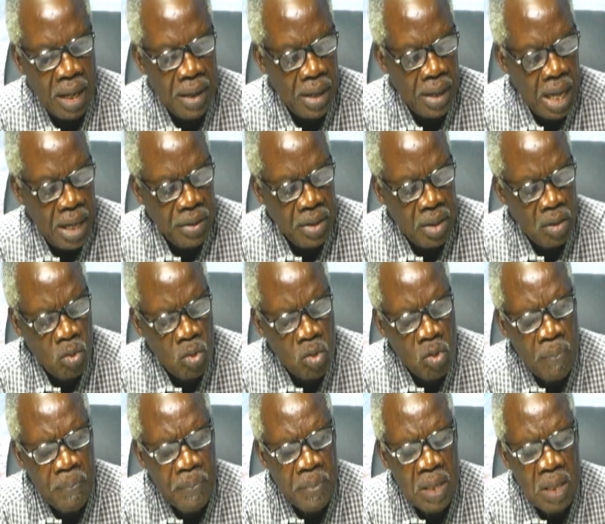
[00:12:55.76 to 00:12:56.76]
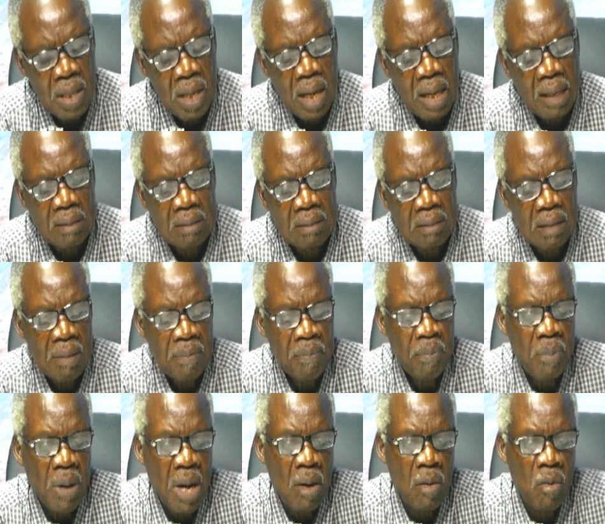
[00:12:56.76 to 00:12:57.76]
adekro bi
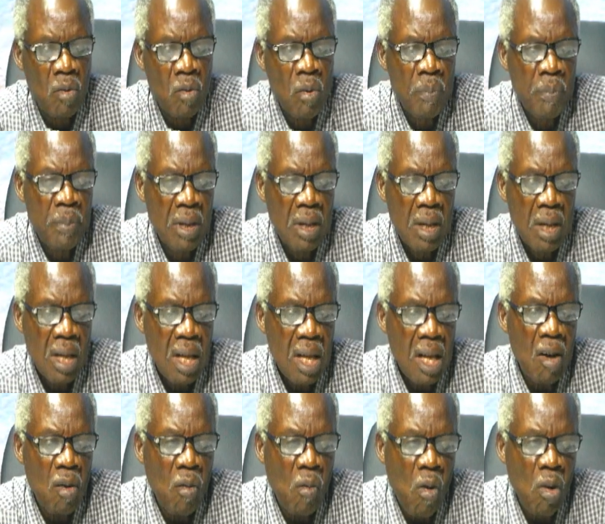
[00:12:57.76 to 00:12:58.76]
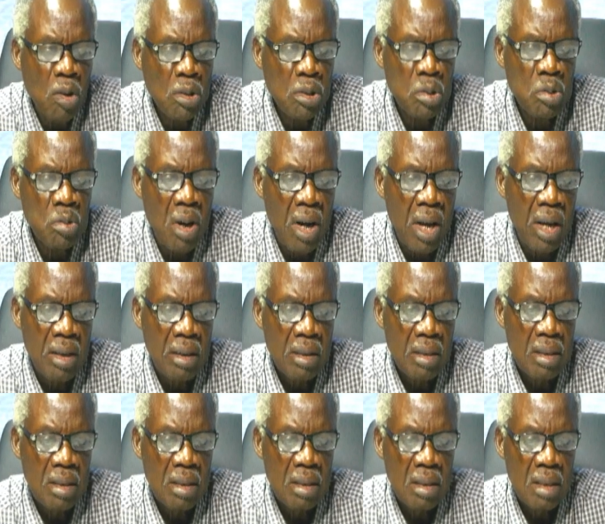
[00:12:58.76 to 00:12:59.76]
asem ba ko bi ekoso a
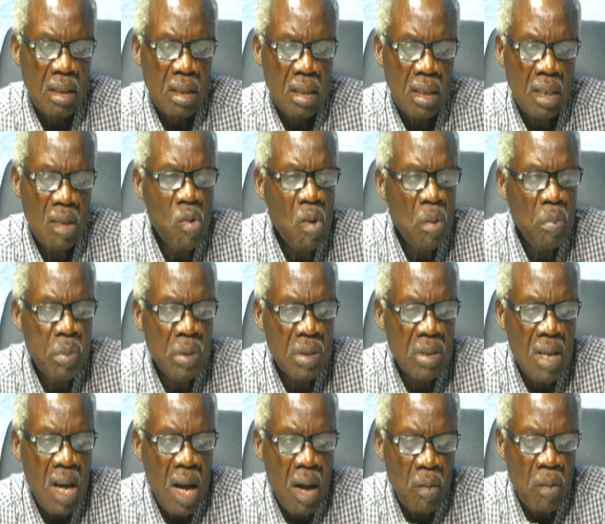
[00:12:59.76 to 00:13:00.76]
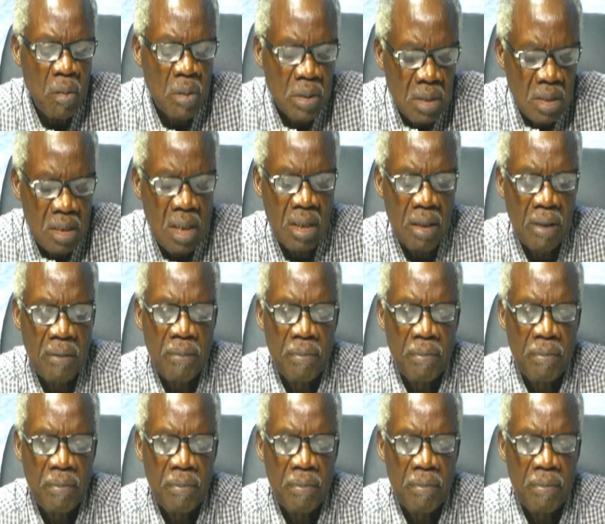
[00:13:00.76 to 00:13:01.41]
na wabusa ho se